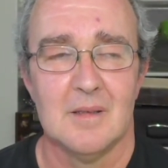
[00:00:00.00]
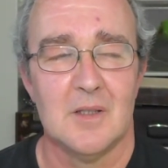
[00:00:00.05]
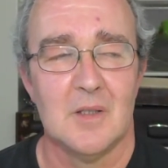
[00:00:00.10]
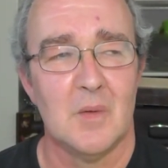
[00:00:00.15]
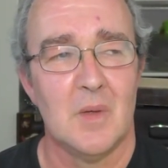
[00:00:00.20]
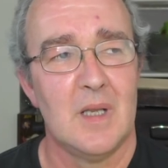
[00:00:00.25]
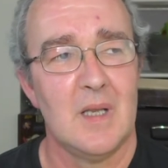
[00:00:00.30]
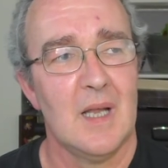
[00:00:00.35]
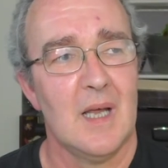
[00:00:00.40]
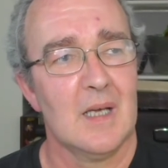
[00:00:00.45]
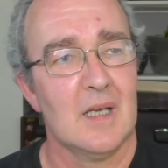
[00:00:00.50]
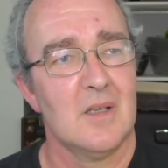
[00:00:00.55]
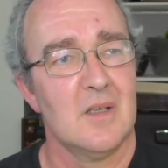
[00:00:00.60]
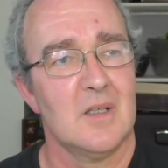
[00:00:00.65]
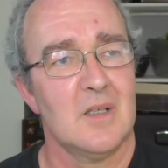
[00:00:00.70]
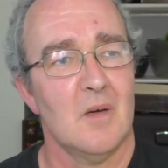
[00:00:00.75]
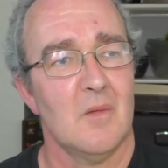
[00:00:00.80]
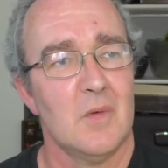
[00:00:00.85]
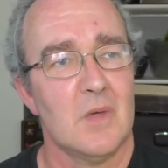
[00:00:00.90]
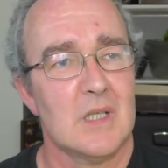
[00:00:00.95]
doing that,
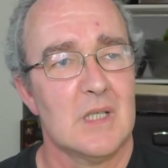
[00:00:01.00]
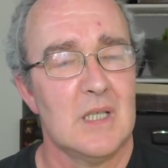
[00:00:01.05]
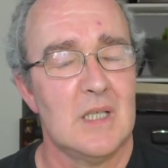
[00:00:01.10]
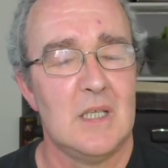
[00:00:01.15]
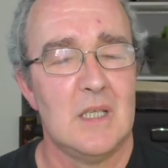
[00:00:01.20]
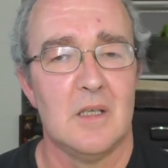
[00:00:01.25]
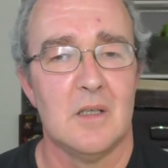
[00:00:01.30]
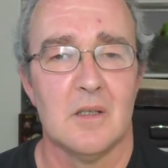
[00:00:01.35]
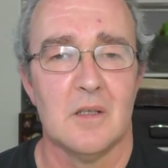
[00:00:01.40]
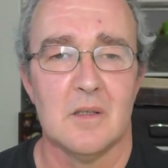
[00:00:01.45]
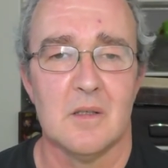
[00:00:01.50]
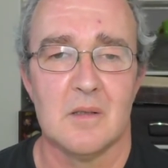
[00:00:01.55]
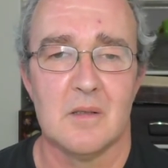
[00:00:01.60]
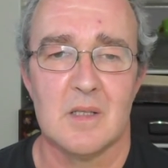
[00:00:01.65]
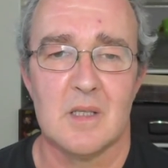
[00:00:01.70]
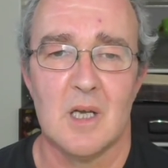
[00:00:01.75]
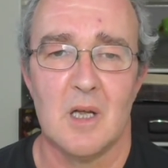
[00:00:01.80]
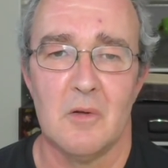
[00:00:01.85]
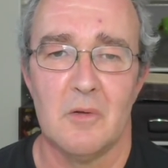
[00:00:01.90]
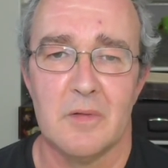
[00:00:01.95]
because obviously you can
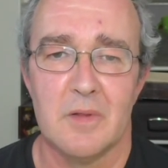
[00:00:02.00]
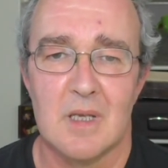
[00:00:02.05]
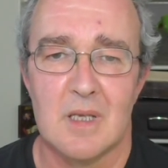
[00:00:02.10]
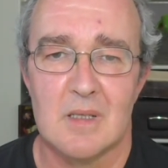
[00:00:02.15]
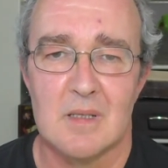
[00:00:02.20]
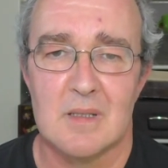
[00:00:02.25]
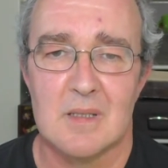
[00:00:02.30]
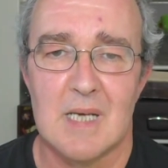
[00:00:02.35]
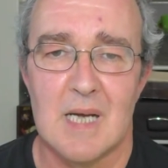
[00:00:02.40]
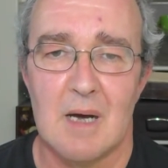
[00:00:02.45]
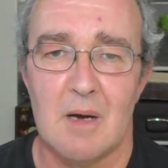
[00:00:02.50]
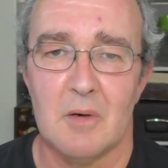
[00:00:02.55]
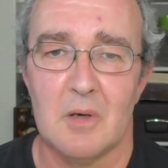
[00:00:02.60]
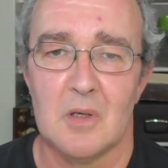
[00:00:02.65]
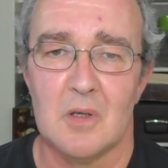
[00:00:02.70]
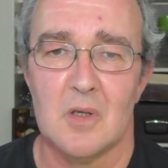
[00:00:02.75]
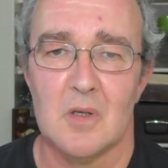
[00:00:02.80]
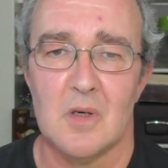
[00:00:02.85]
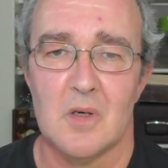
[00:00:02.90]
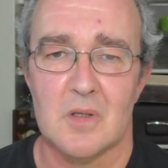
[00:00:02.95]
slow things down
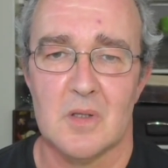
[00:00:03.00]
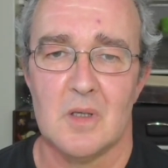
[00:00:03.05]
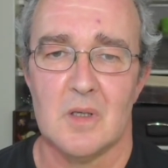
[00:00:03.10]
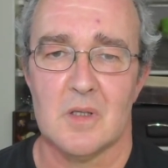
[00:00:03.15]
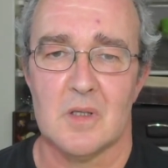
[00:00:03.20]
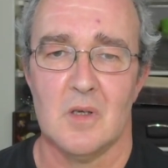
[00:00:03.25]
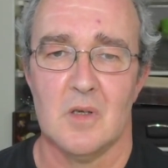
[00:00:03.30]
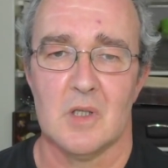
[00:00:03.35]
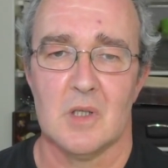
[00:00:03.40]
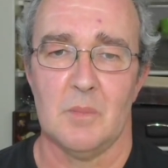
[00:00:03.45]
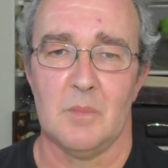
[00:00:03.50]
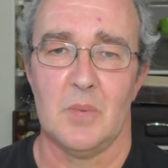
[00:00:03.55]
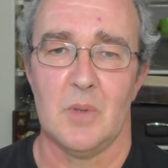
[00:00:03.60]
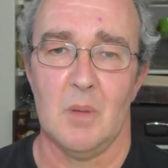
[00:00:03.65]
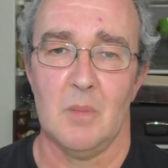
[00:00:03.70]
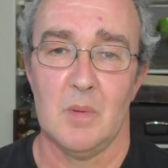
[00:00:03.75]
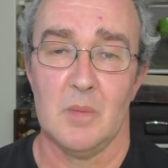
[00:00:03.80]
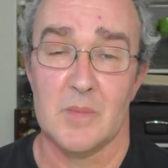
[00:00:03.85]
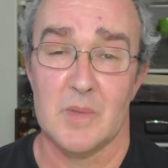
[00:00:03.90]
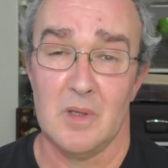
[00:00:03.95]
and cause all sorts of
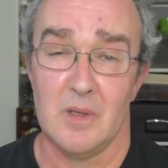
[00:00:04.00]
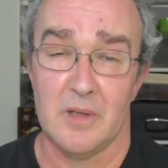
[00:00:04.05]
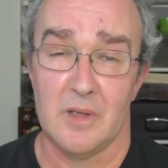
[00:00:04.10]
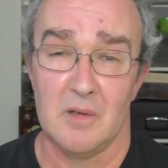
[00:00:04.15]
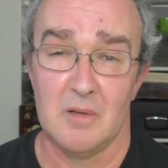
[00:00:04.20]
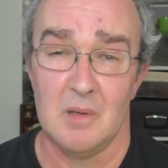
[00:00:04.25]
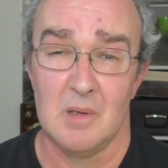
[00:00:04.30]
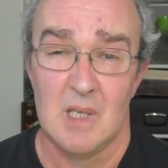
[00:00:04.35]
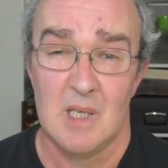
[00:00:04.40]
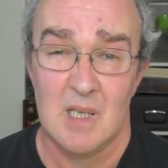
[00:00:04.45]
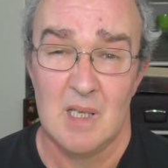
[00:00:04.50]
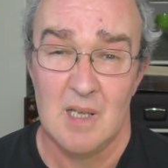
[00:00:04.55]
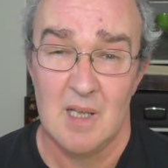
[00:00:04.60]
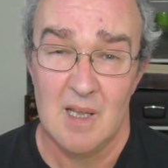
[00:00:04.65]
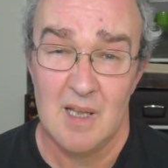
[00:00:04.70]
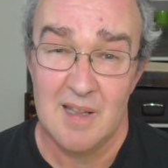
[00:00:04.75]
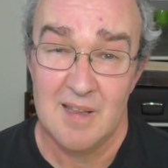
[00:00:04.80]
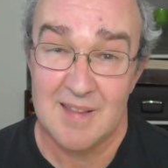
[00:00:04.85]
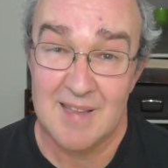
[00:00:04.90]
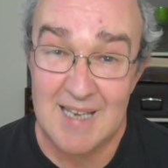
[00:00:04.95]
problems. Although
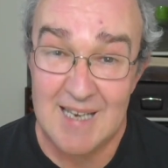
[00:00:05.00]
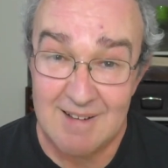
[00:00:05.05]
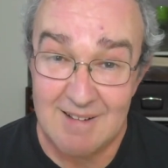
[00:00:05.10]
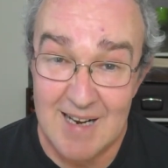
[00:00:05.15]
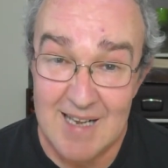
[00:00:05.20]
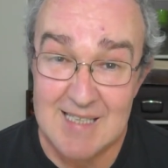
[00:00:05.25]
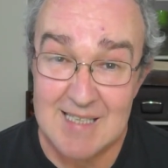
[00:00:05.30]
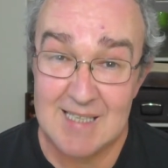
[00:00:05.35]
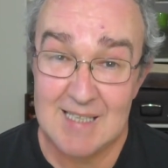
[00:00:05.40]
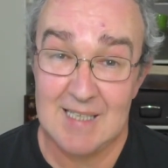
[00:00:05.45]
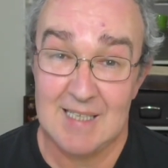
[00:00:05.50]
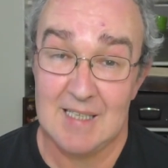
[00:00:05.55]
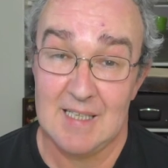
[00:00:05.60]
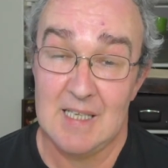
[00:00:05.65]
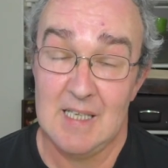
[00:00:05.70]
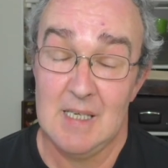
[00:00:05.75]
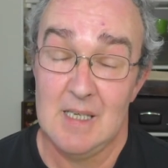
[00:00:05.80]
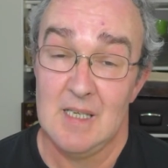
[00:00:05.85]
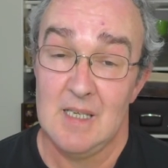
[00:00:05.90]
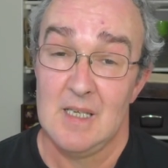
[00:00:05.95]

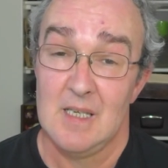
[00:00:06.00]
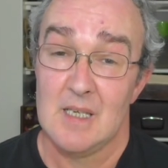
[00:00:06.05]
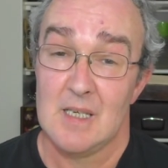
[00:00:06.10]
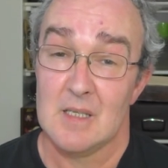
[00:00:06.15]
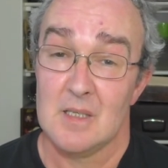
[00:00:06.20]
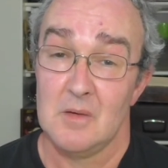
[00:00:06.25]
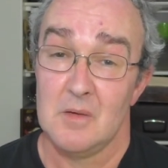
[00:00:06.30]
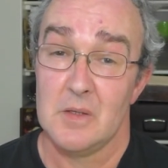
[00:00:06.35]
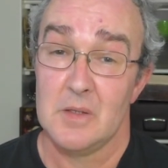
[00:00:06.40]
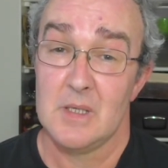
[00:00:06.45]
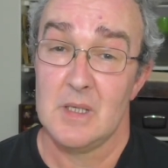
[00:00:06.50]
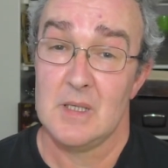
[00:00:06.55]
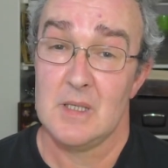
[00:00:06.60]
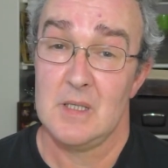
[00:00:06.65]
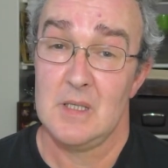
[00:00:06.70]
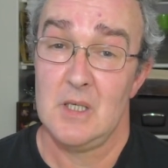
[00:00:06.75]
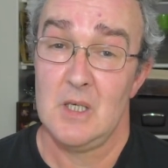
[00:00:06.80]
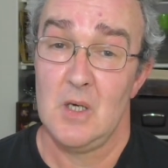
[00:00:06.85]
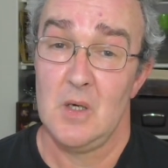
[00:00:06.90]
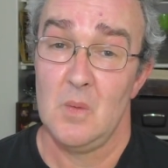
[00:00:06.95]
theoretically, as long as
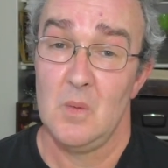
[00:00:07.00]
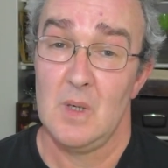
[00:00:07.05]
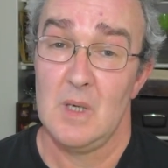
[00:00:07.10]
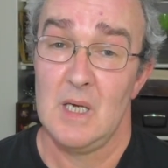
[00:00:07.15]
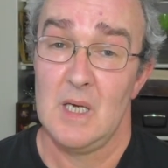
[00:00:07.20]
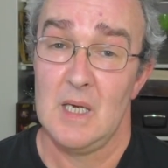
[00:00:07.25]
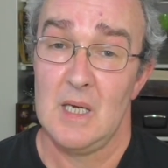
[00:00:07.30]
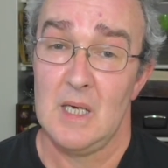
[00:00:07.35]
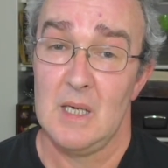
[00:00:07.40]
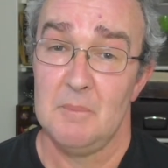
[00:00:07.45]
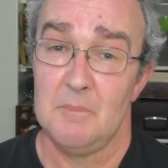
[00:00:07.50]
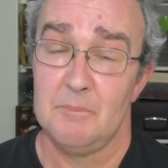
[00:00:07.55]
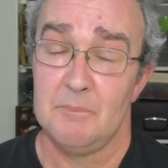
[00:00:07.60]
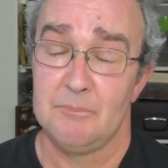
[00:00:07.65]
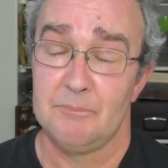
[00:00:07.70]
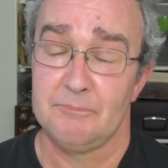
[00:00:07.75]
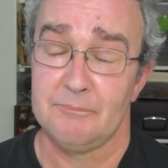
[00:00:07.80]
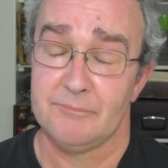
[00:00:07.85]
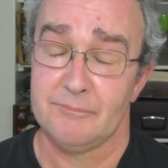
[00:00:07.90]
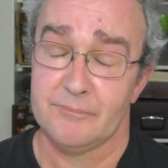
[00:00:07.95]
this new um,
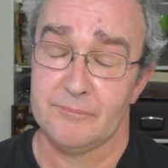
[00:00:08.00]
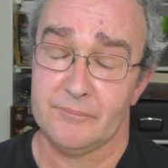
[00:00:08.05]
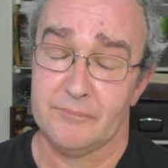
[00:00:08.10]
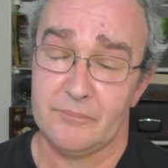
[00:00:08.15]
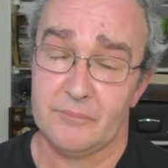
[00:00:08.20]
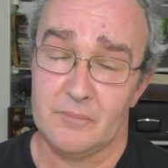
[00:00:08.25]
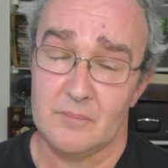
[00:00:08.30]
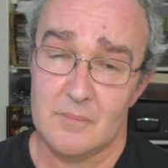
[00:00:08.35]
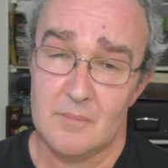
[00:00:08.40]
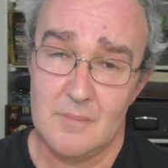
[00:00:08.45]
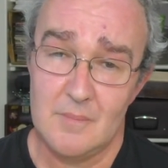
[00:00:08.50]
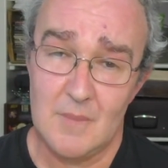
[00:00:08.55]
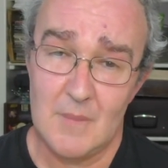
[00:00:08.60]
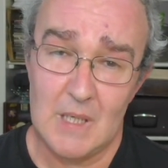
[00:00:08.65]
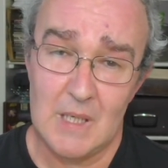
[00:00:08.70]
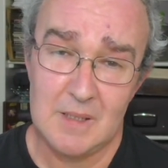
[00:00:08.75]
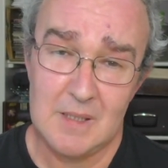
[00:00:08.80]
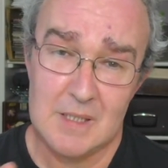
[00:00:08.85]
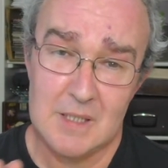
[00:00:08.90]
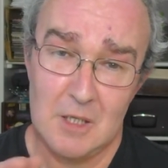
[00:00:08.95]

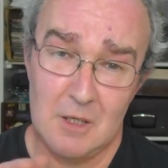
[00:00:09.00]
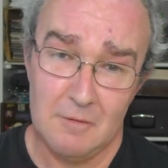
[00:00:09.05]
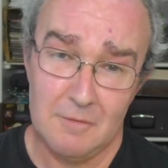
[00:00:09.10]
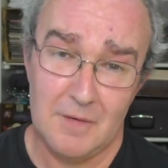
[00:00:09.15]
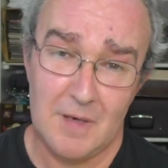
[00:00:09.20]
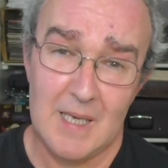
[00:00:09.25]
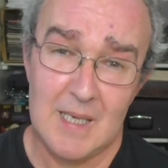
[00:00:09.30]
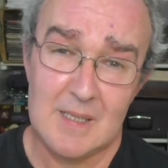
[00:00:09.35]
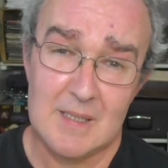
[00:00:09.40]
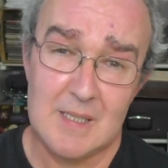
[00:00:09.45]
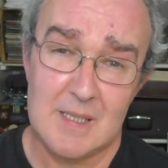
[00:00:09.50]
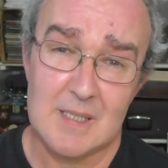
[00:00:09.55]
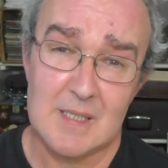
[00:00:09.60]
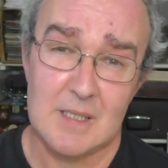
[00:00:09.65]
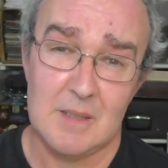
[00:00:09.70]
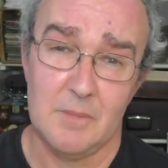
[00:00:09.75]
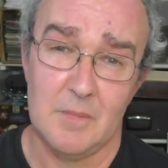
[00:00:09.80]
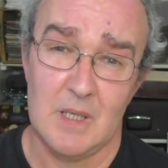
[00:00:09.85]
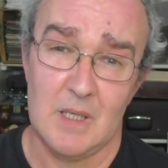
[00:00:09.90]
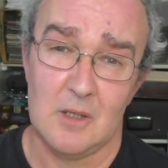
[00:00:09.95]
this new file
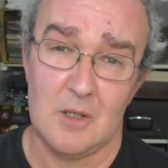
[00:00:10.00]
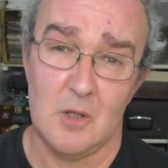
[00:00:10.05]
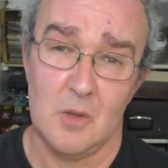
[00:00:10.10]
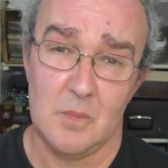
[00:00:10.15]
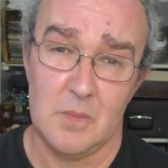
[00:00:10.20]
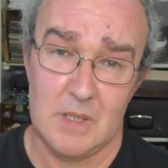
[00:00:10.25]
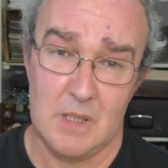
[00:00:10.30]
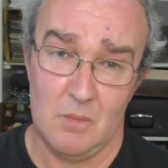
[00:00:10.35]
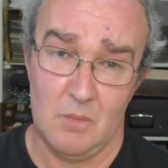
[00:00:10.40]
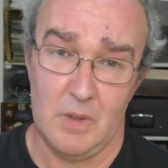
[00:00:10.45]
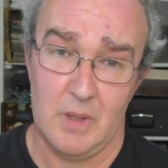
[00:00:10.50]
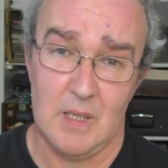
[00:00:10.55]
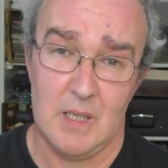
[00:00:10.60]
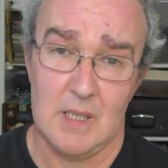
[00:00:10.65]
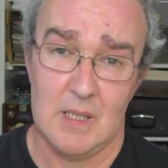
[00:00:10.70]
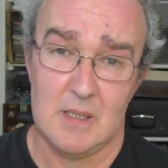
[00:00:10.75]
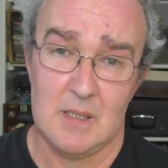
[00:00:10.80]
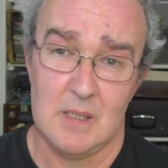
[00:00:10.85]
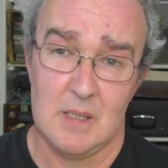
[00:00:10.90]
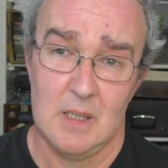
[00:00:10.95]
system that comes in with
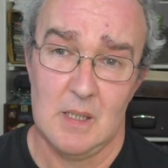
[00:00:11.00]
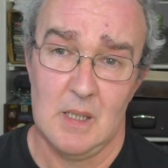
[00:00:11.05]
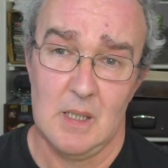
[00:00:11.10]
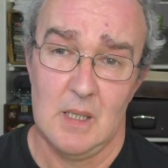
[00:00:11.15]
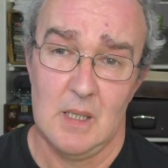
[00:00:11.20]
it